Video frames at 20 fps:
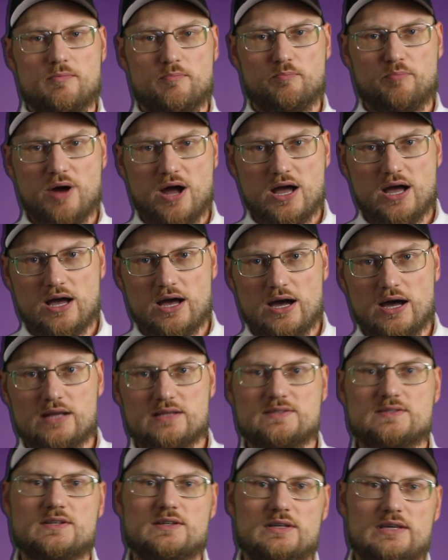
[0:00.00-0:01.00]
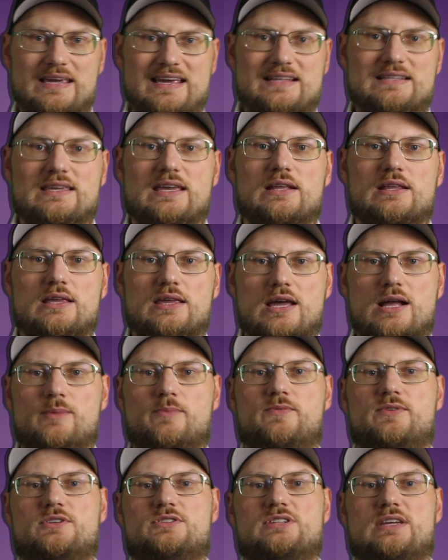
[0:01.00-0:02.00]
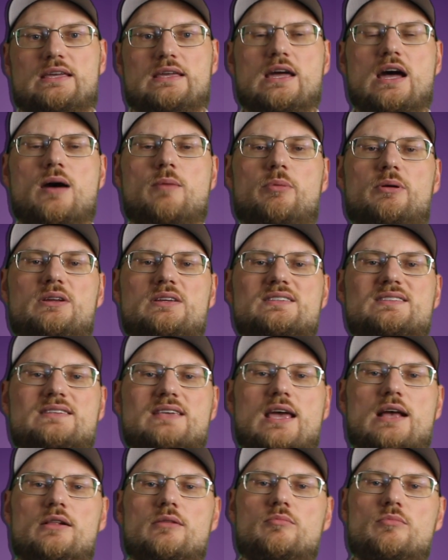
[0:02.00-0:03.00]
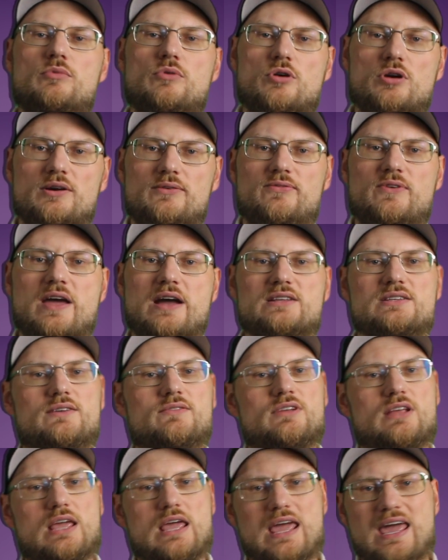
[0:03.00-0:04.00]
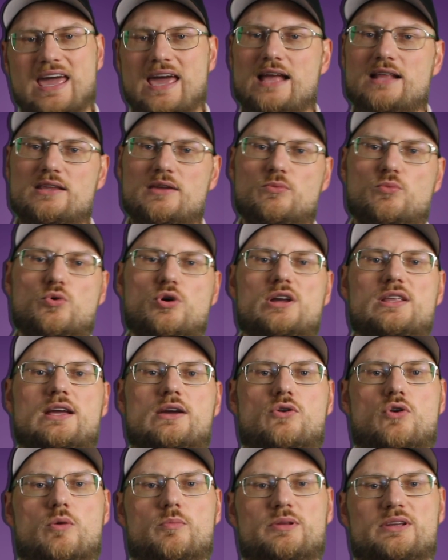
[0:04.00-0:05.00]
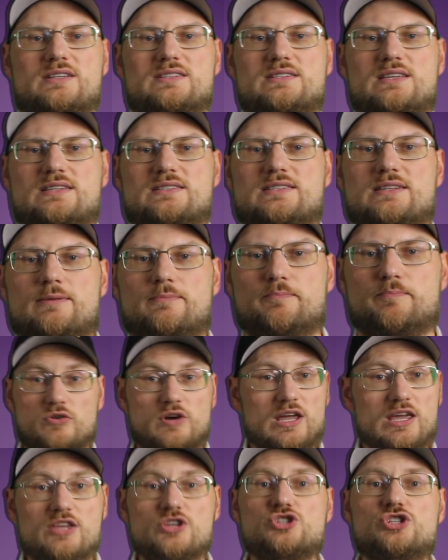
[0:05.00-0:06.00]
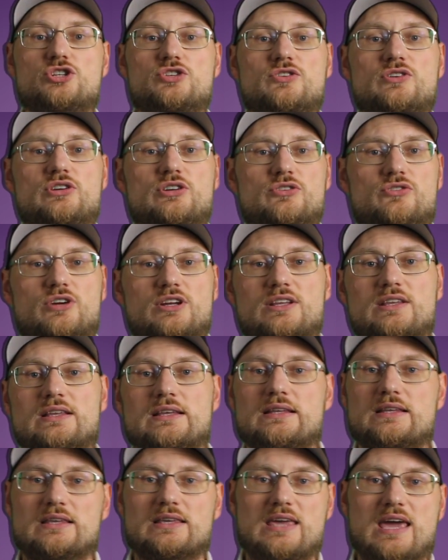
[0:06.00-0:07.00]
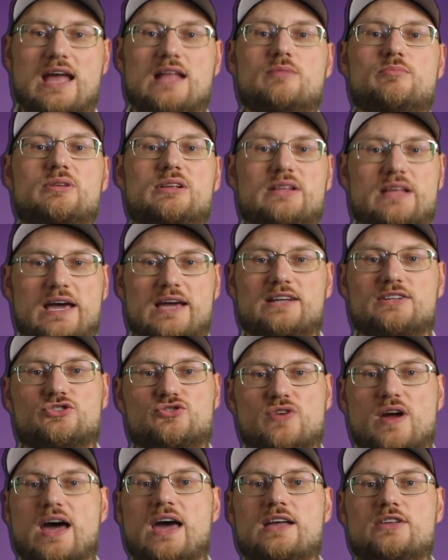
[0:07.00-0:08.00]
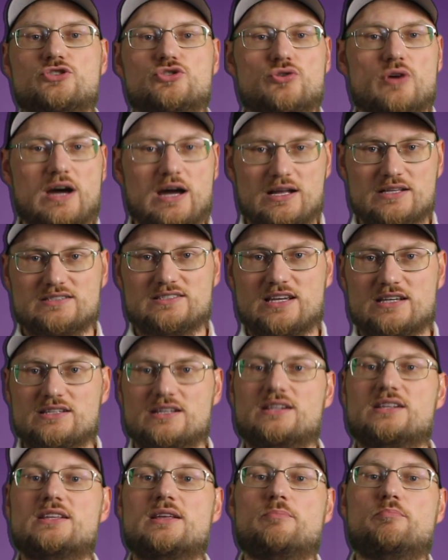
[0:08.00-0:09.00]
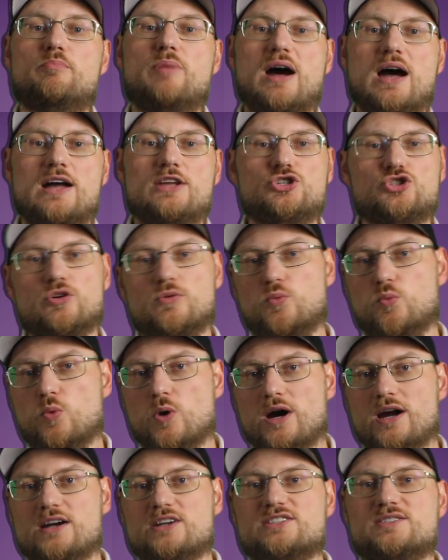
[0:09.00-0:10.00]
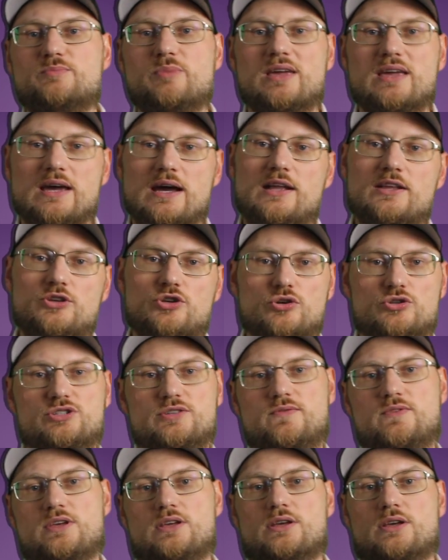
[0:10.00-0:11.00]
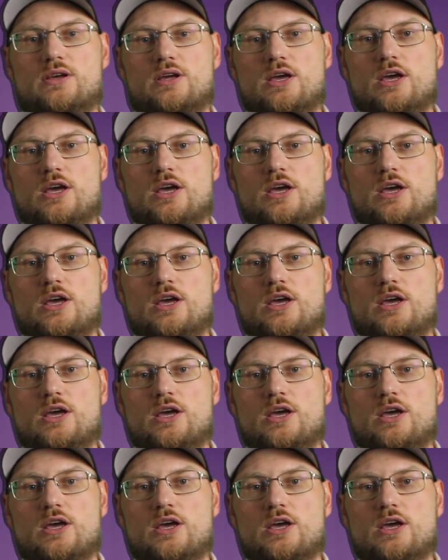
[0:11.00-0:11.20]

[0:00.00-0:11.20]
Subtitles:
but it can help fintech companies scale more effectively and avoid a complex system. Re-engineering can be like trying to untangle a bunch of wires behind your TV.